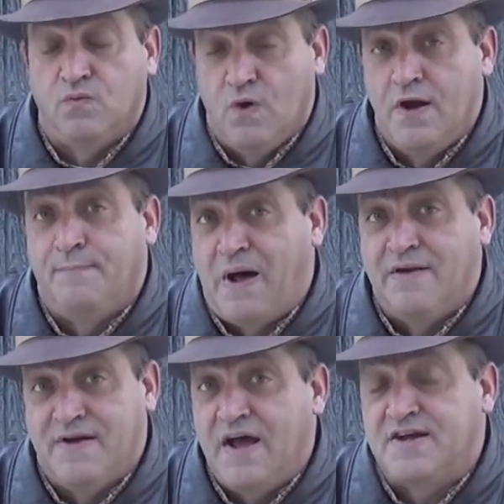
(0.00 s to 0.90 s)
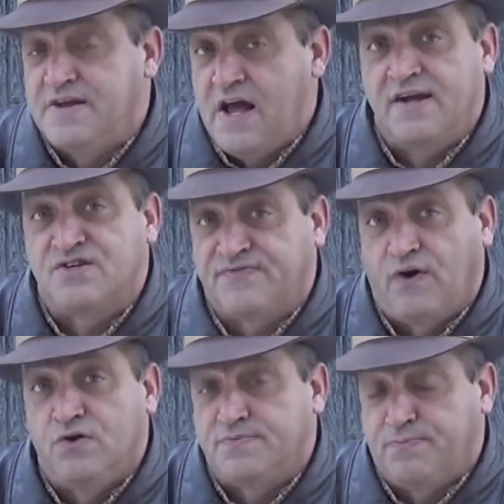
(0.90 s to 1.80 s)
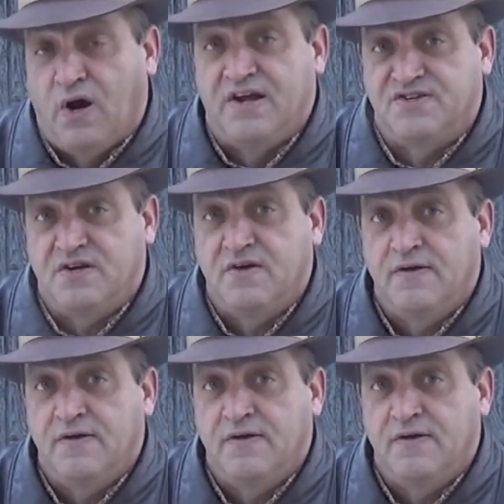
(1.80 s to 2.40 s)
run about neck and neck as far as price.